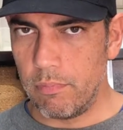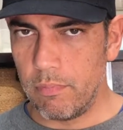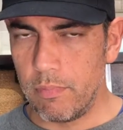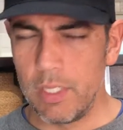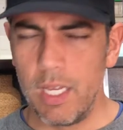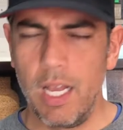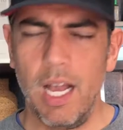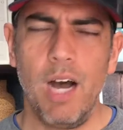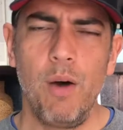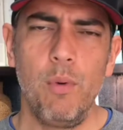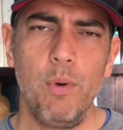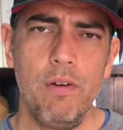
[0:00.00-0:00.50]

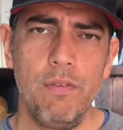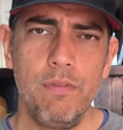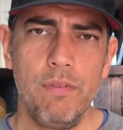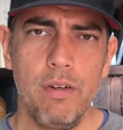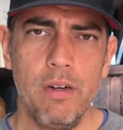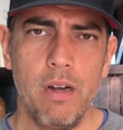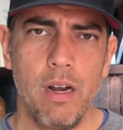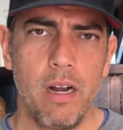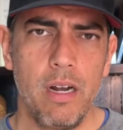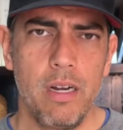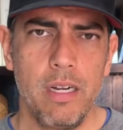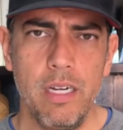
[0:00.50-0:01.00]

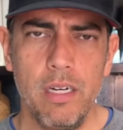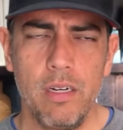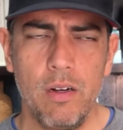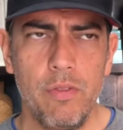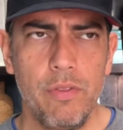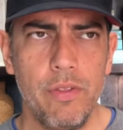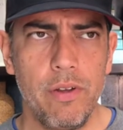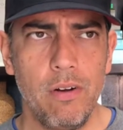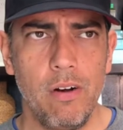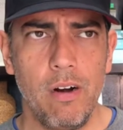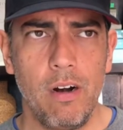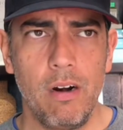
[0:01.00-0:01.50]
However,
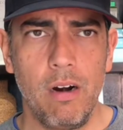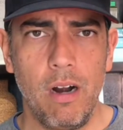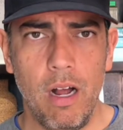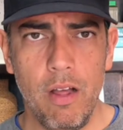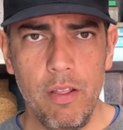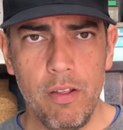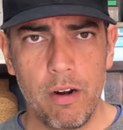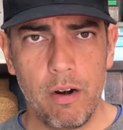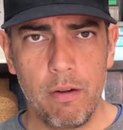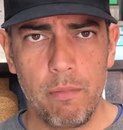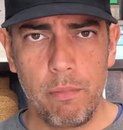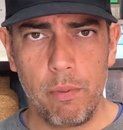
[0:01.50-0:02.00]
there are
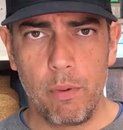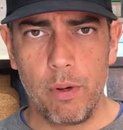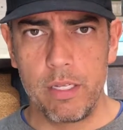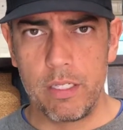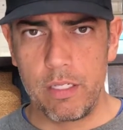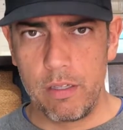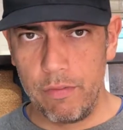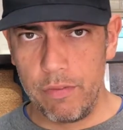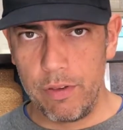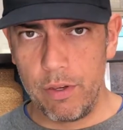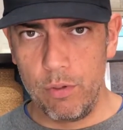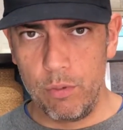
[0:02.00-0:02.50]
other points
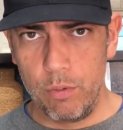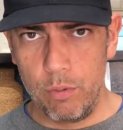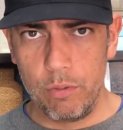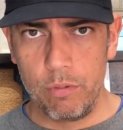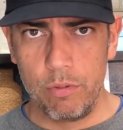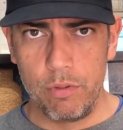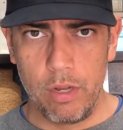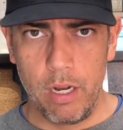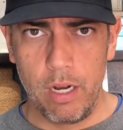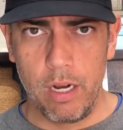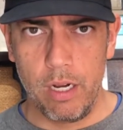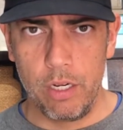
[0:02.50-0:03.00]
of view,
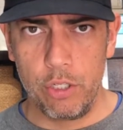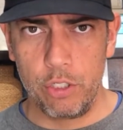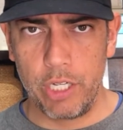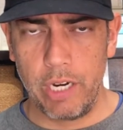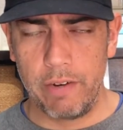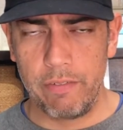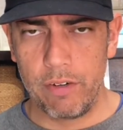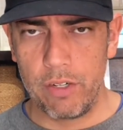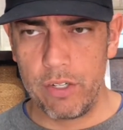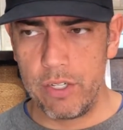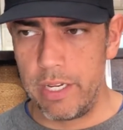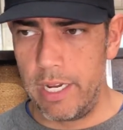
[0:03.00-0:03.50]

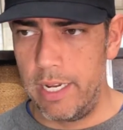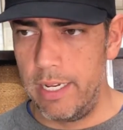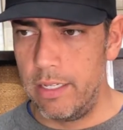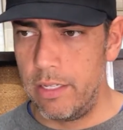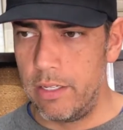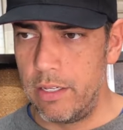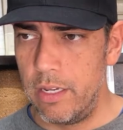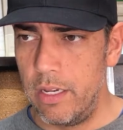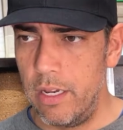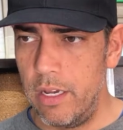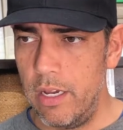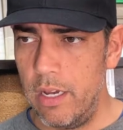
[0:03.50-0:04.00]
Shaver
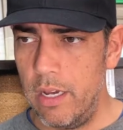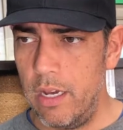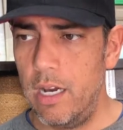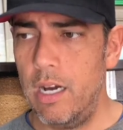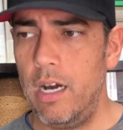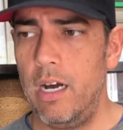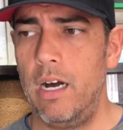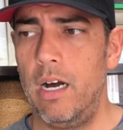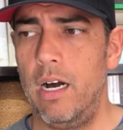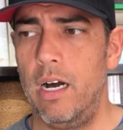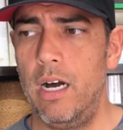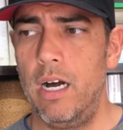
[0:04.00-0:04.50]
says,
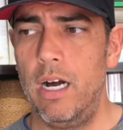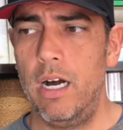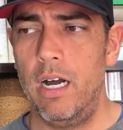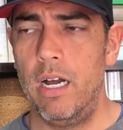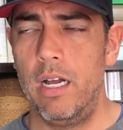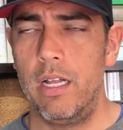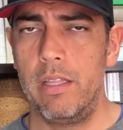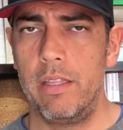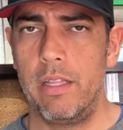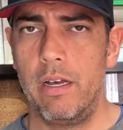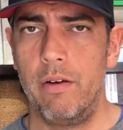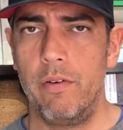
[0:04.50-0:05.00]

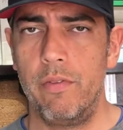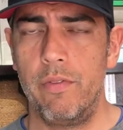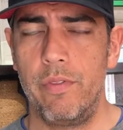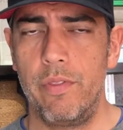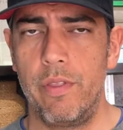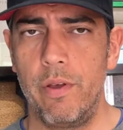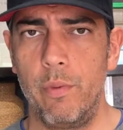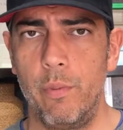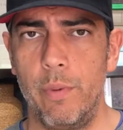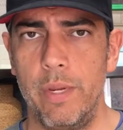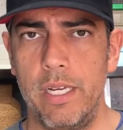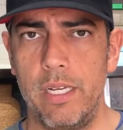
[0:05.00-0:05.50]

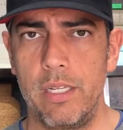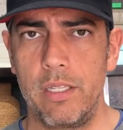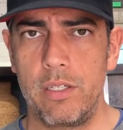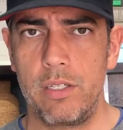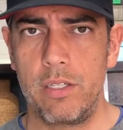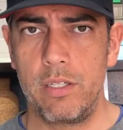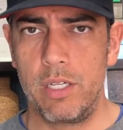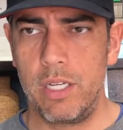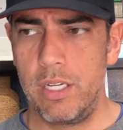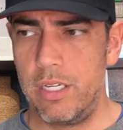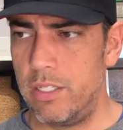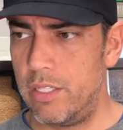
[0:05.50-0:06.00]
that we can
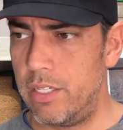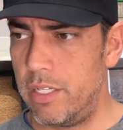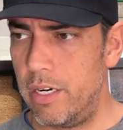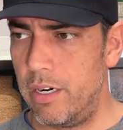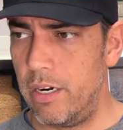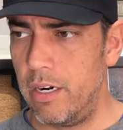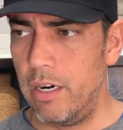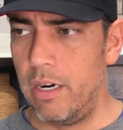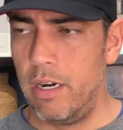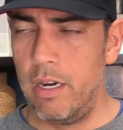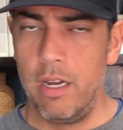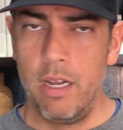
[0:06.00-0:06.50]

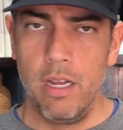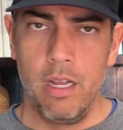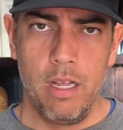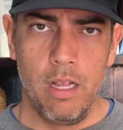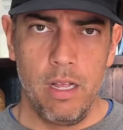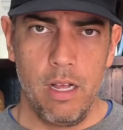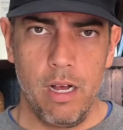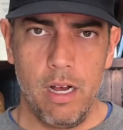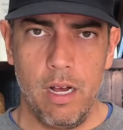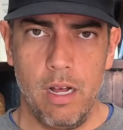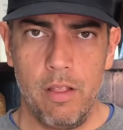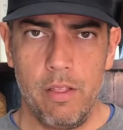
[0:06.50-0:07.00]
consider.
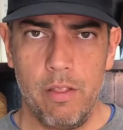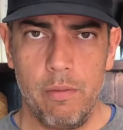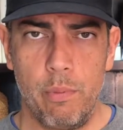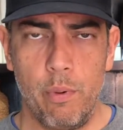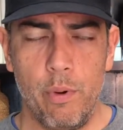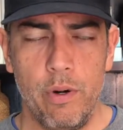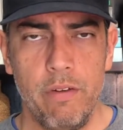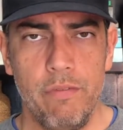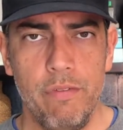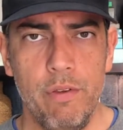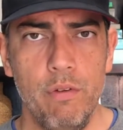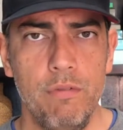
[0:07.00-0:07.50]
The
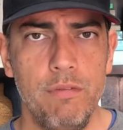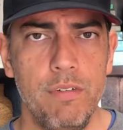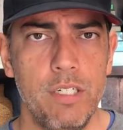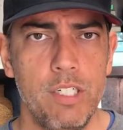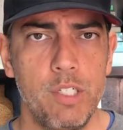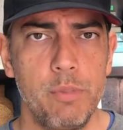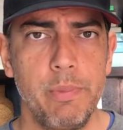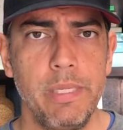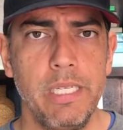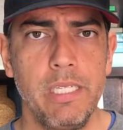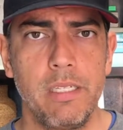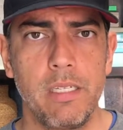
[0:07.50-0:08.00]
point of view of our
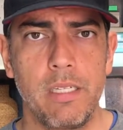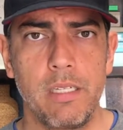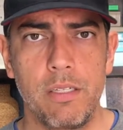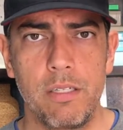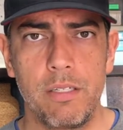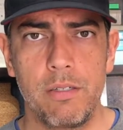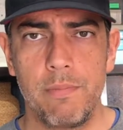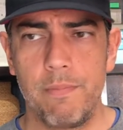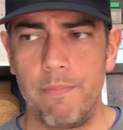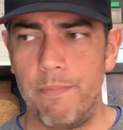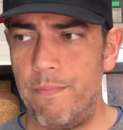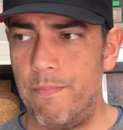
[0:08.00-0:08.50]

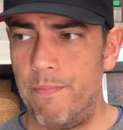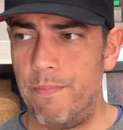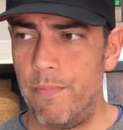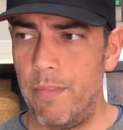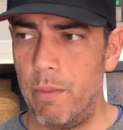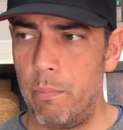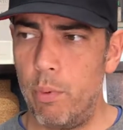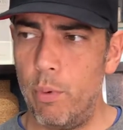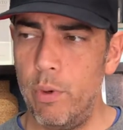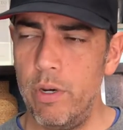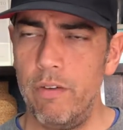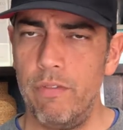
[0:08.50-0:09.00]
species, the
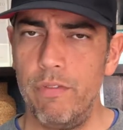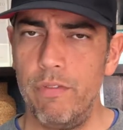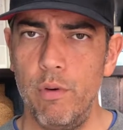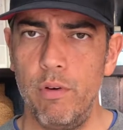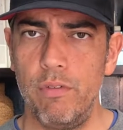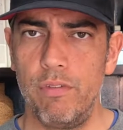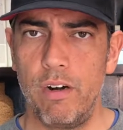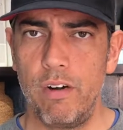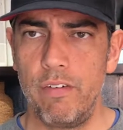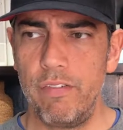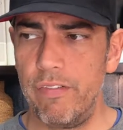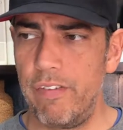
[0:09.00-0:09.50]
point of
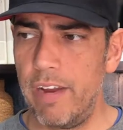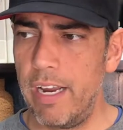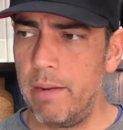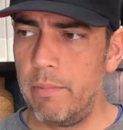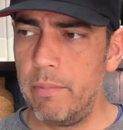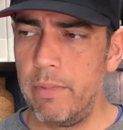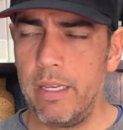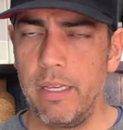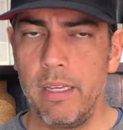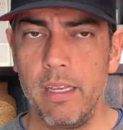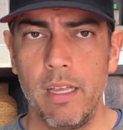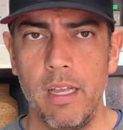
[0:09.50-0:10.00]
of our
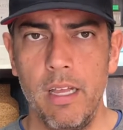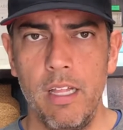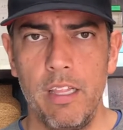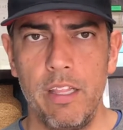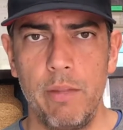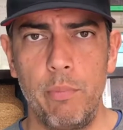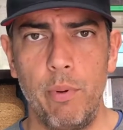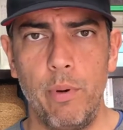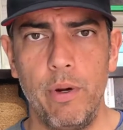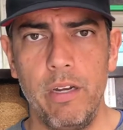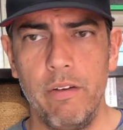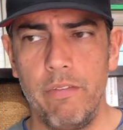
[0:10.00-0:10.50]
family, the
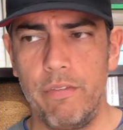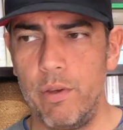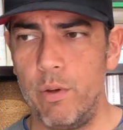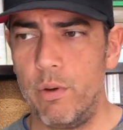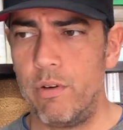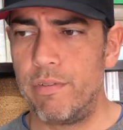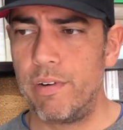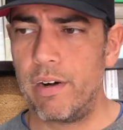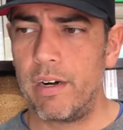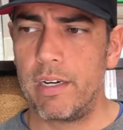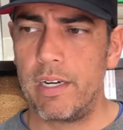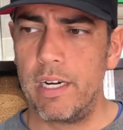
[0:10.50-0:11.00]
point of view
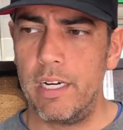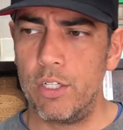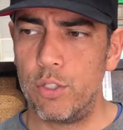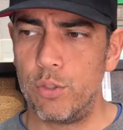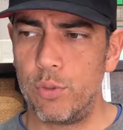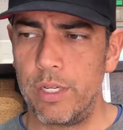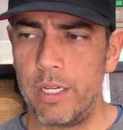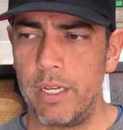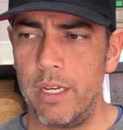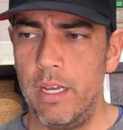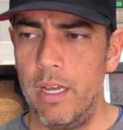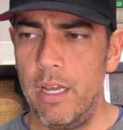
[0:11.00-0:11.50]
of our
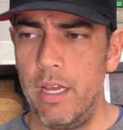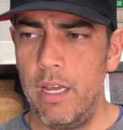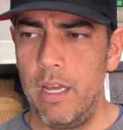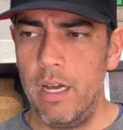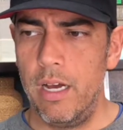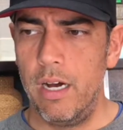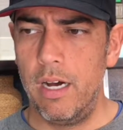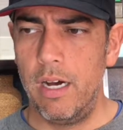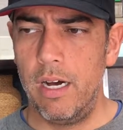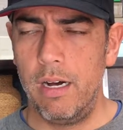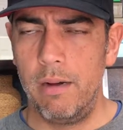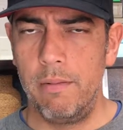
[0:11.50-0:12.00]
country.
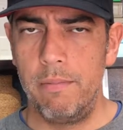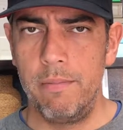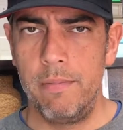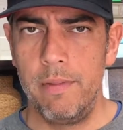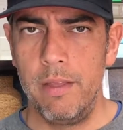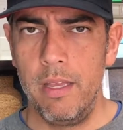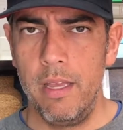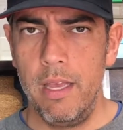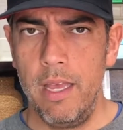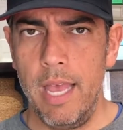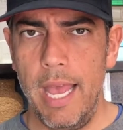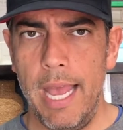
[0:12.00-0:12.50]

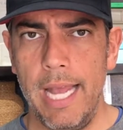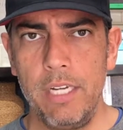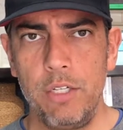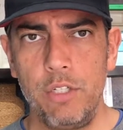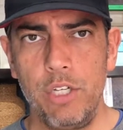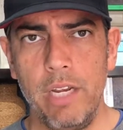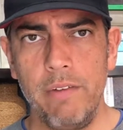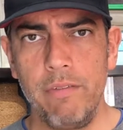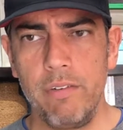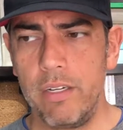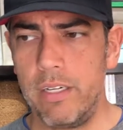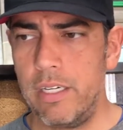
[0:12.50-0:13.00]
And
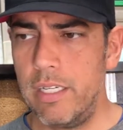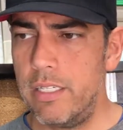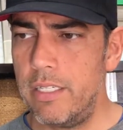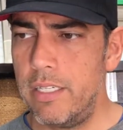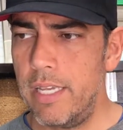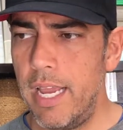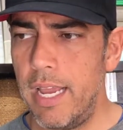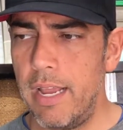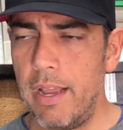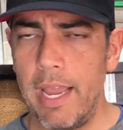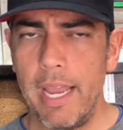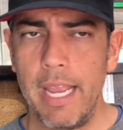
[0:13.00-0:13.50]
Shaver could
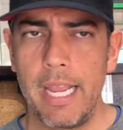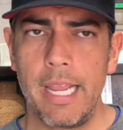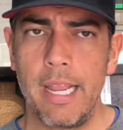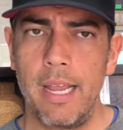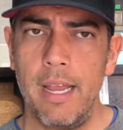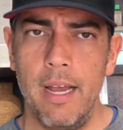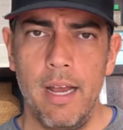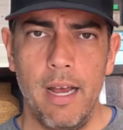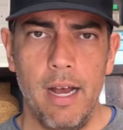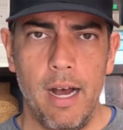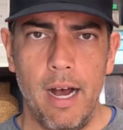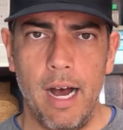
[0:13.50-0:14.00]
say, hey,
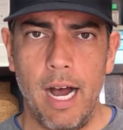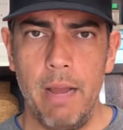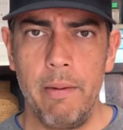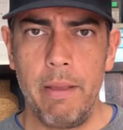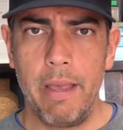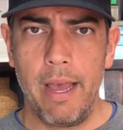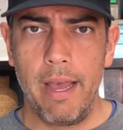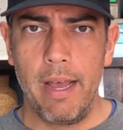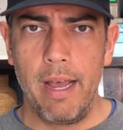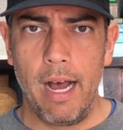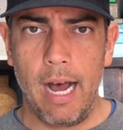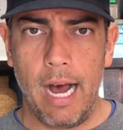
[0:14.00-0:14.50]

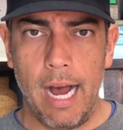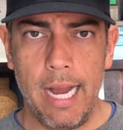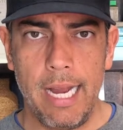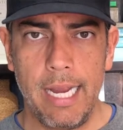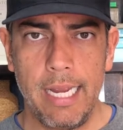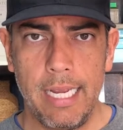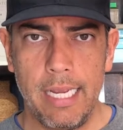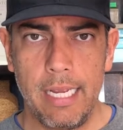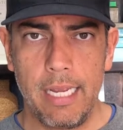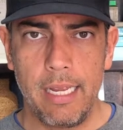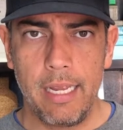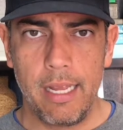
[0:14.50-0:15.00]

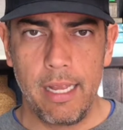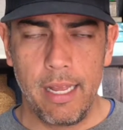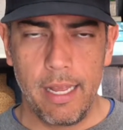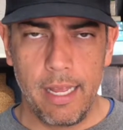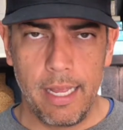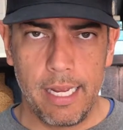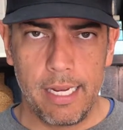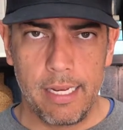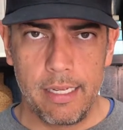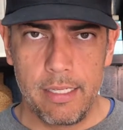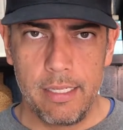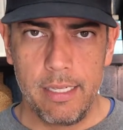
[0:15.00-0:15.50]
I
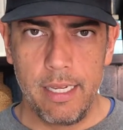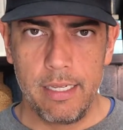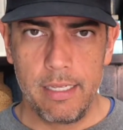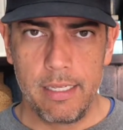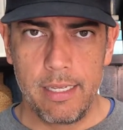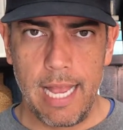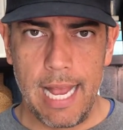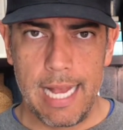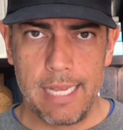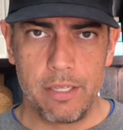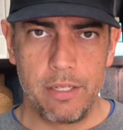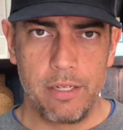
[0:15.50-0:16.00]

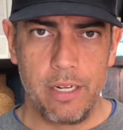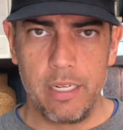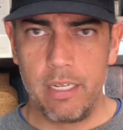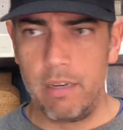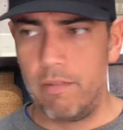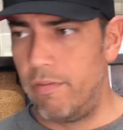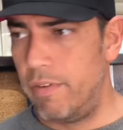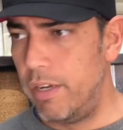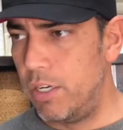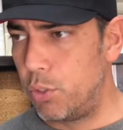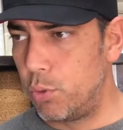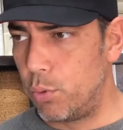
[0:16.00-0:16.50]
exist as an
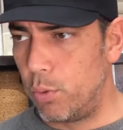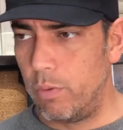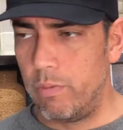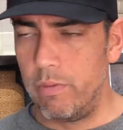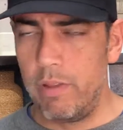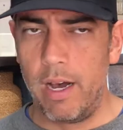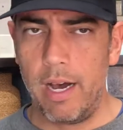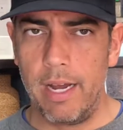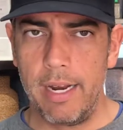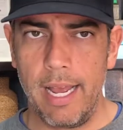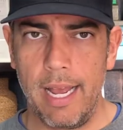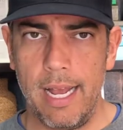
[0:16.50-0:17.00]
individual,
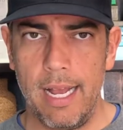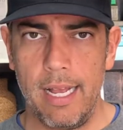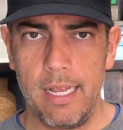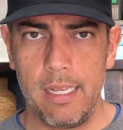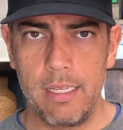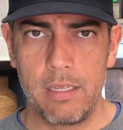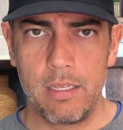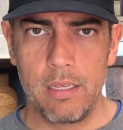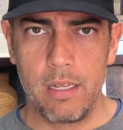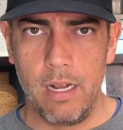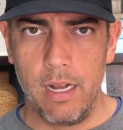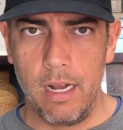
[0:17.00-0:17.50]
not
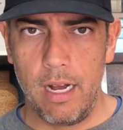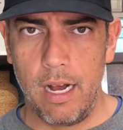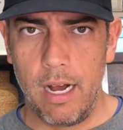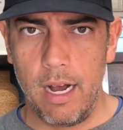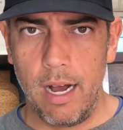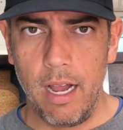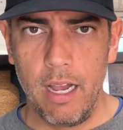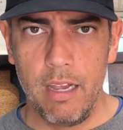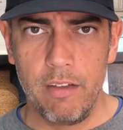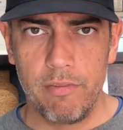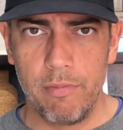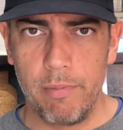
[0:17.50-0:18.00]
as a
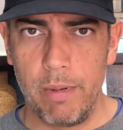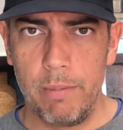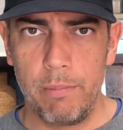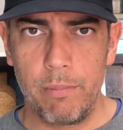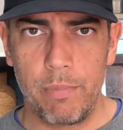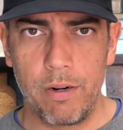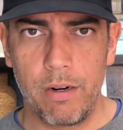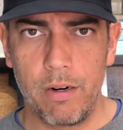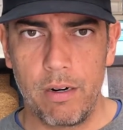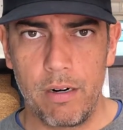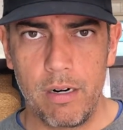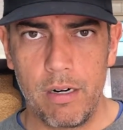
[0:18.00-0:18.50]
hive
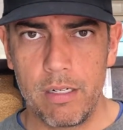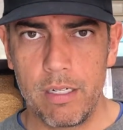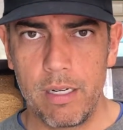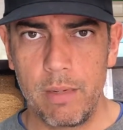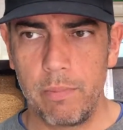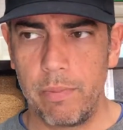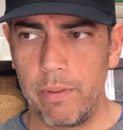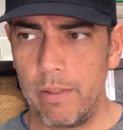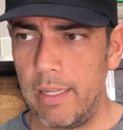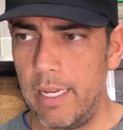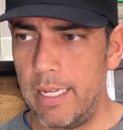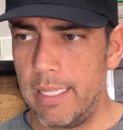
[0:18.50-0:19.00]
member or
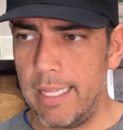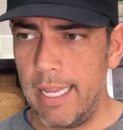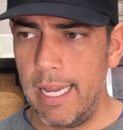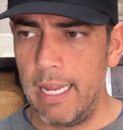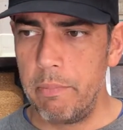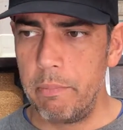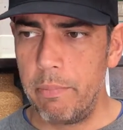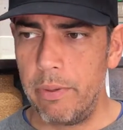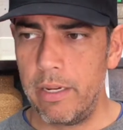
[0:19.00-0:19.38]
something like that.